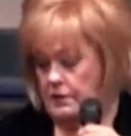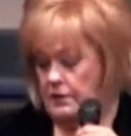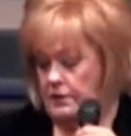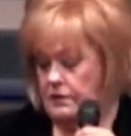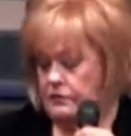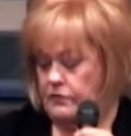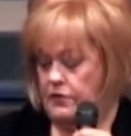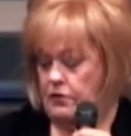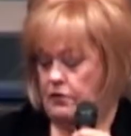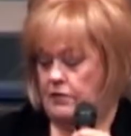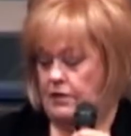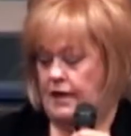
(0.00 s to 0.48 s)

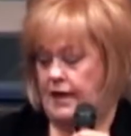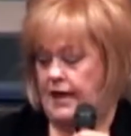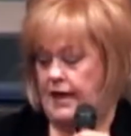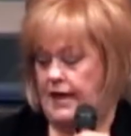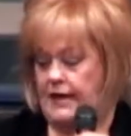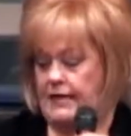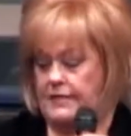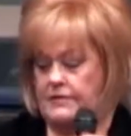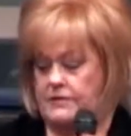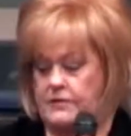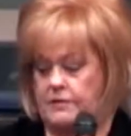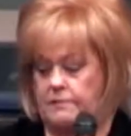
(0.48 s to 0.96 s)
their
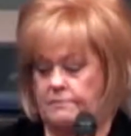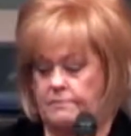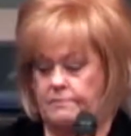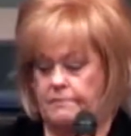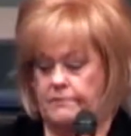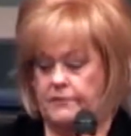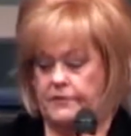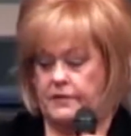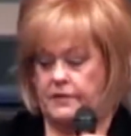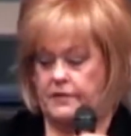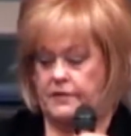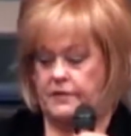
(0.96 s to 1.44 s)
legs,
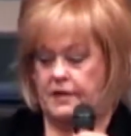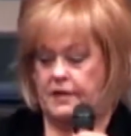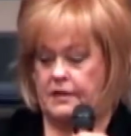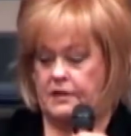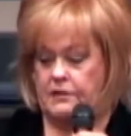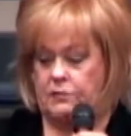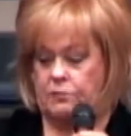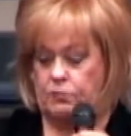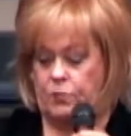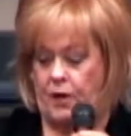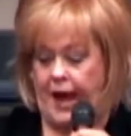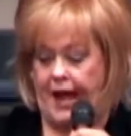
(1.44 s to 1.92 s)
um, then
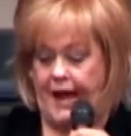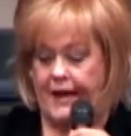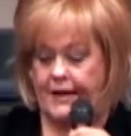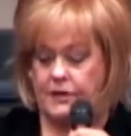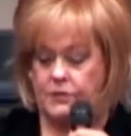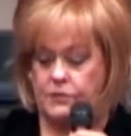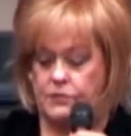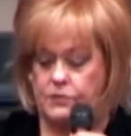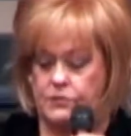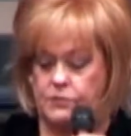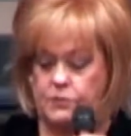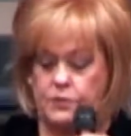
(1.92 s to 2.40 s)
the
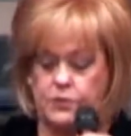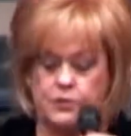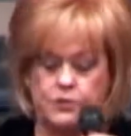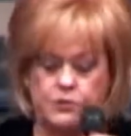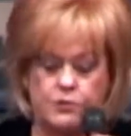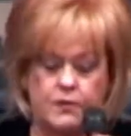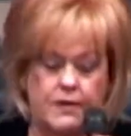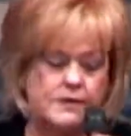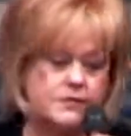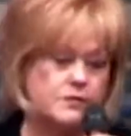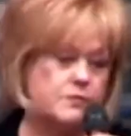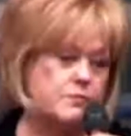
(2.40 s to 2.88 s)
riders were
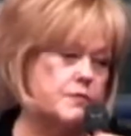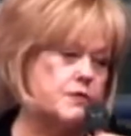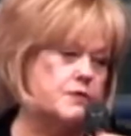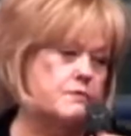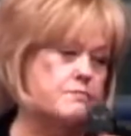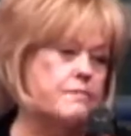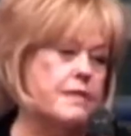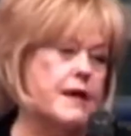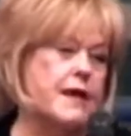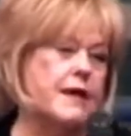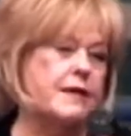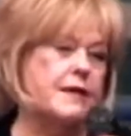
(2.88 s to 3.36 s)
dressed with
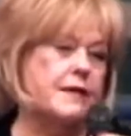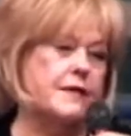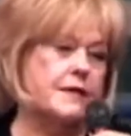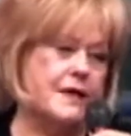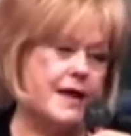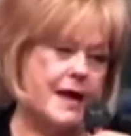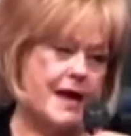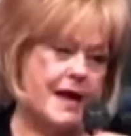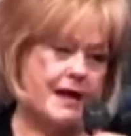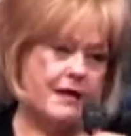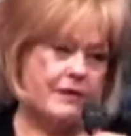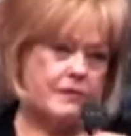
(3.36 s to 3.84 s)
metal and
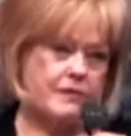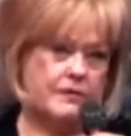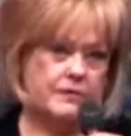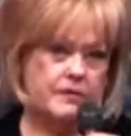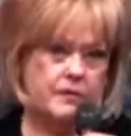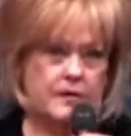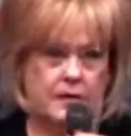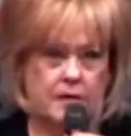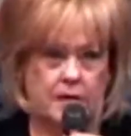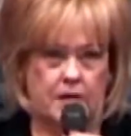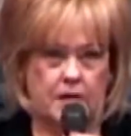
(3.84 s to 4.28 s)
iron